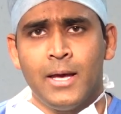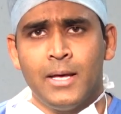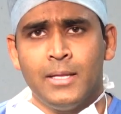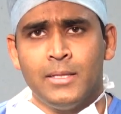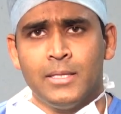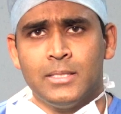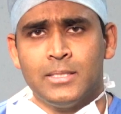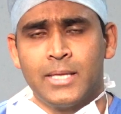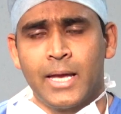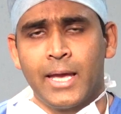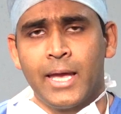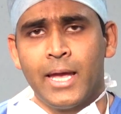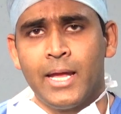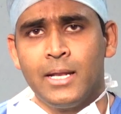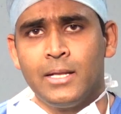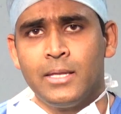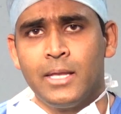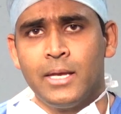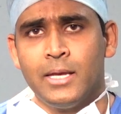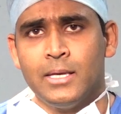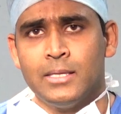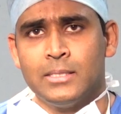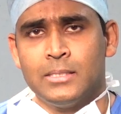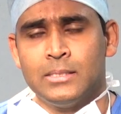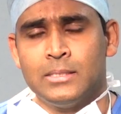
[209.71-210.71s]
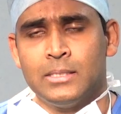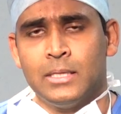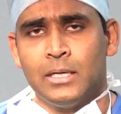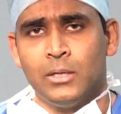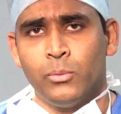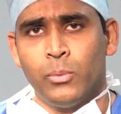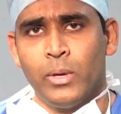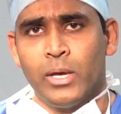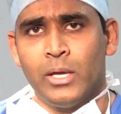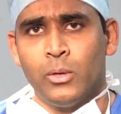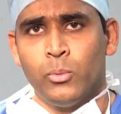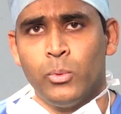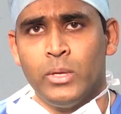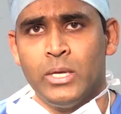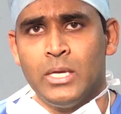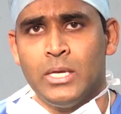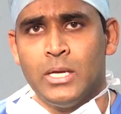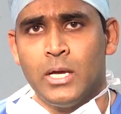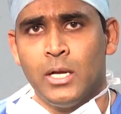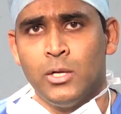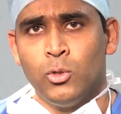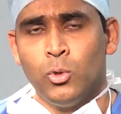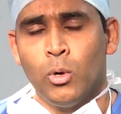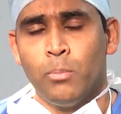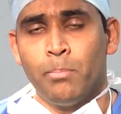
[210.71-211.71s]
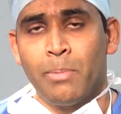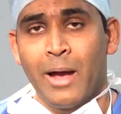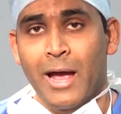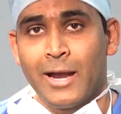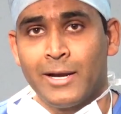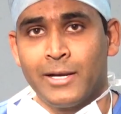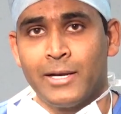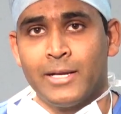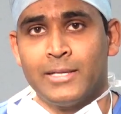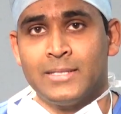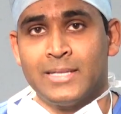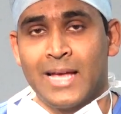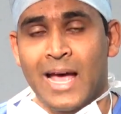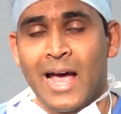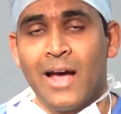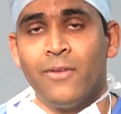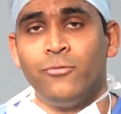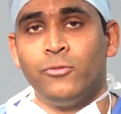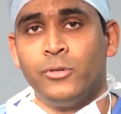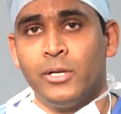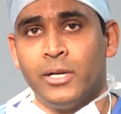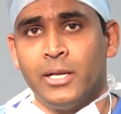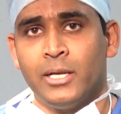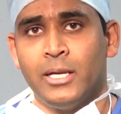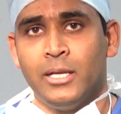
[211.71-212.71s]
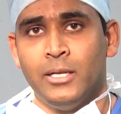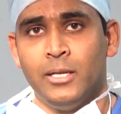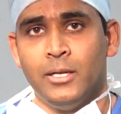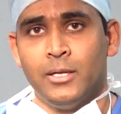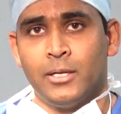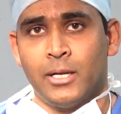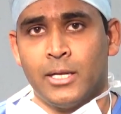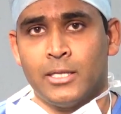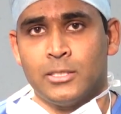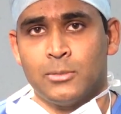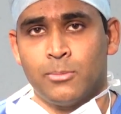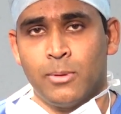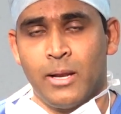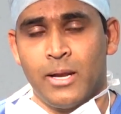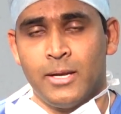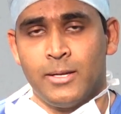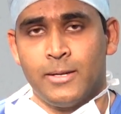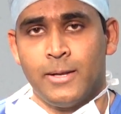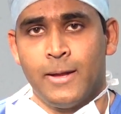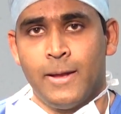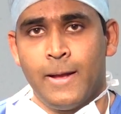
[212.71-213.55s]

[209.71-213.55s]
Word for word: The second thing is uh, where we do a pancreas after a kidney transplant.